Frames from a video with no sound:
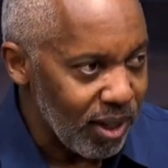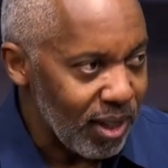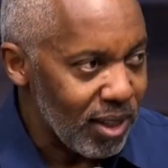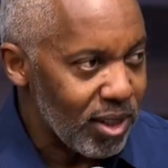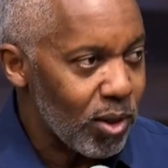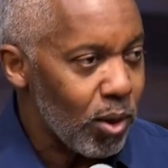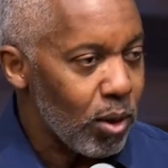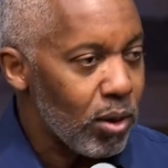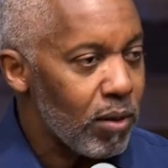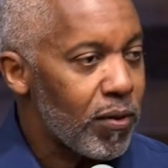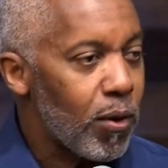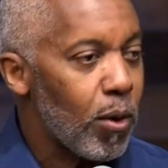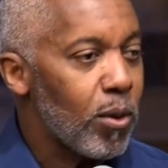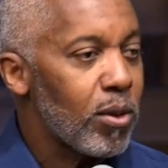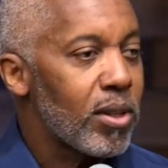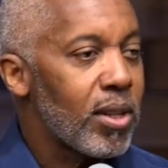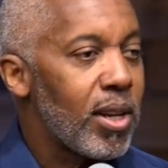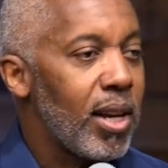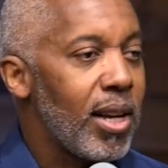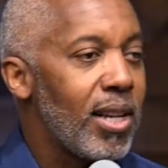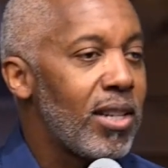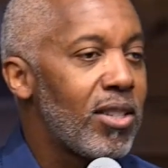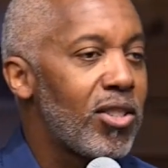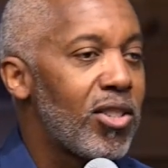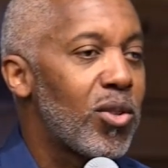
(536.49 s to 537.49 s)
Let's go to 1
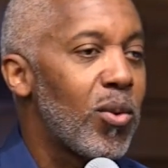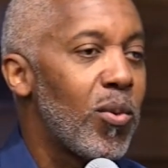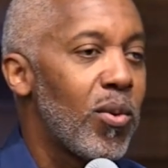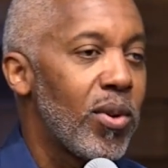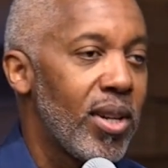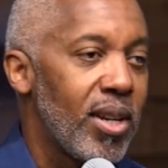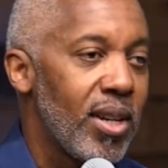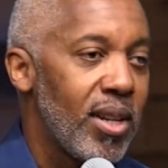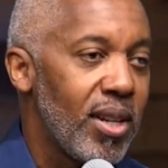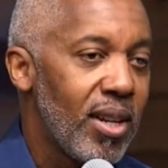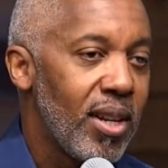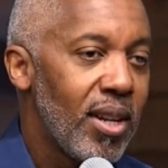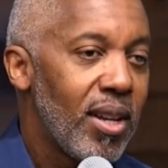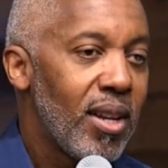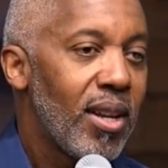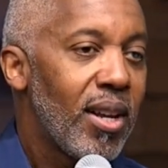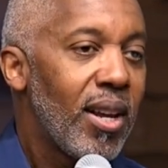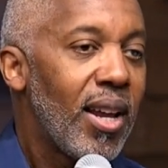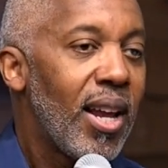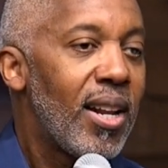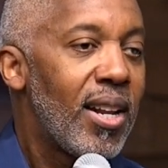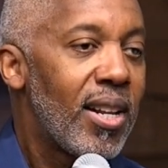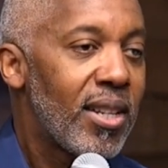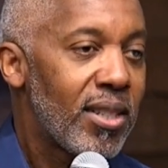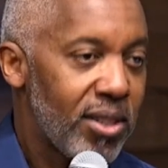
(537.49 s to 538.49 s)
Kings 20,
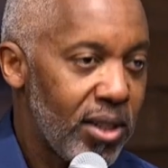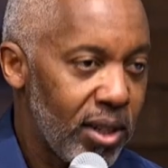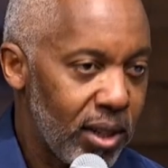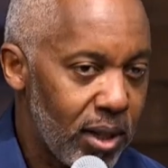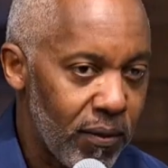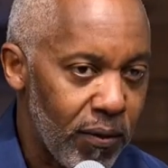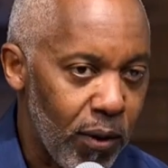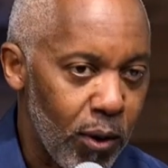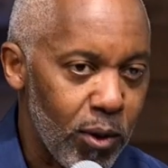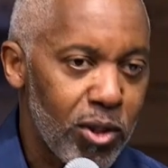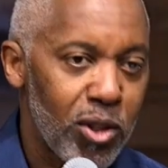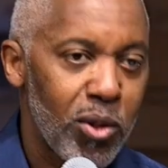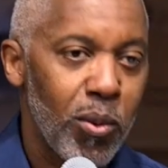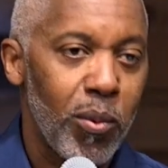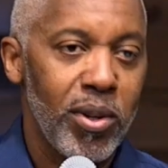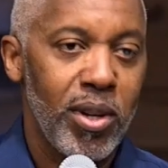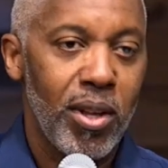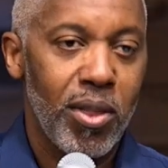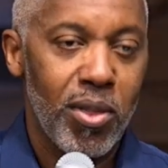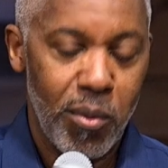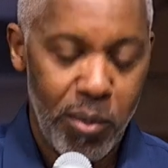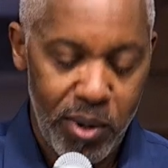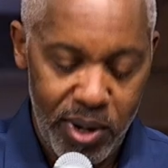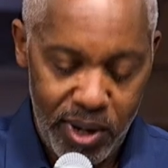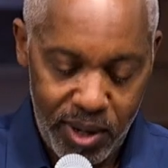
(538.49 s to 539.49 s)
and let's look at verse
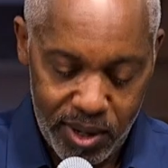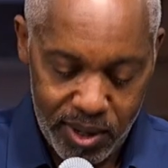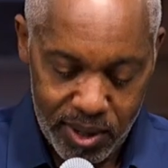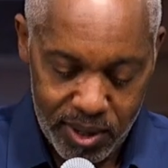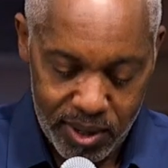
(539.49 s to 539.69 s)
23.